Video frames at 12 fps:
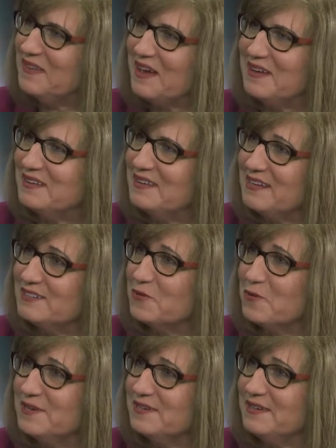that that's
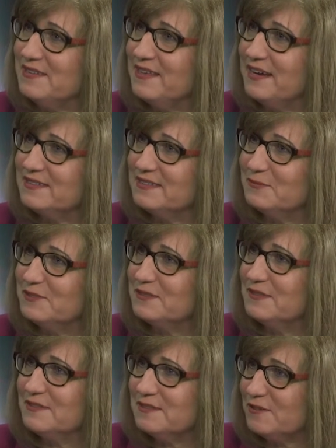going to need that
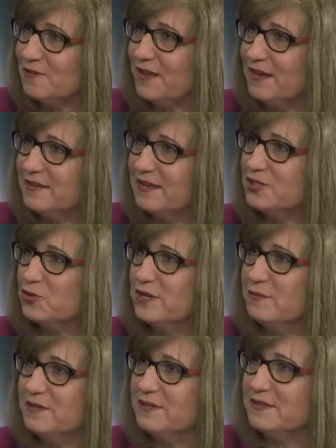substance, you know, that that
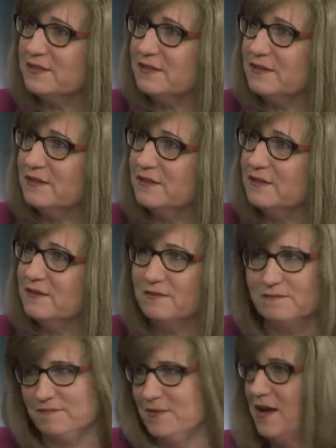treatment, then
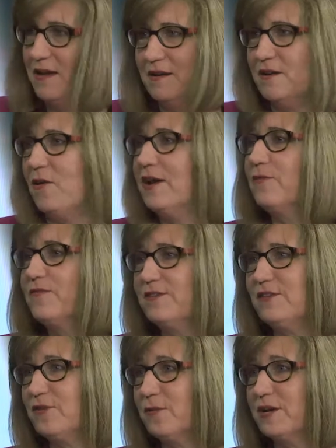no, I don't think
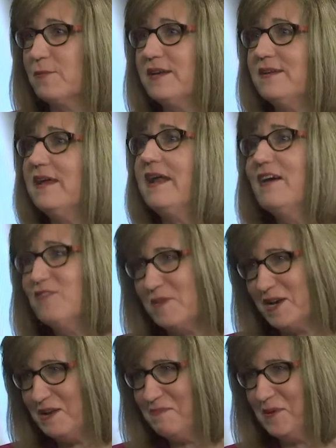that they're recommending that
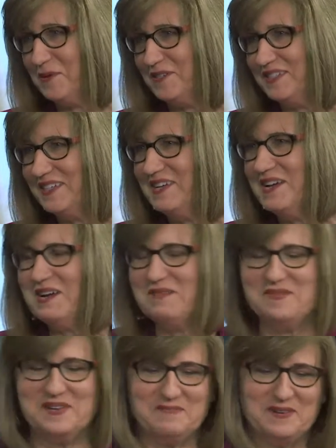everybody purchase right, it.
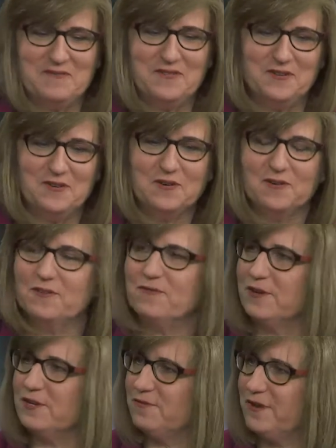Right. But but if you do know of a
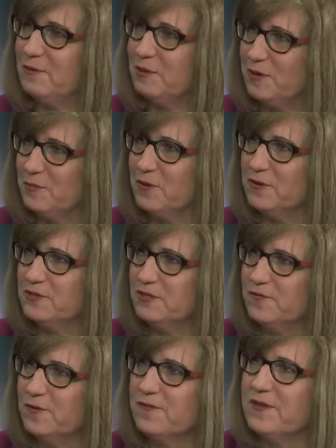friend, a family member, and gotcha. so
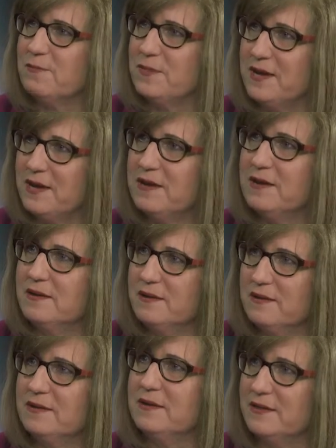forth, that may that makes
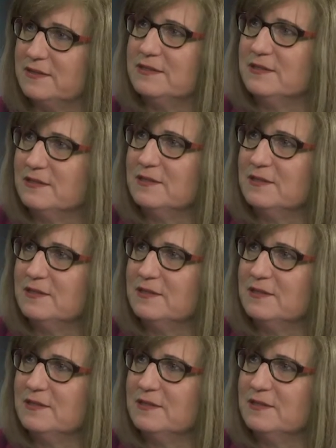sense. Yes.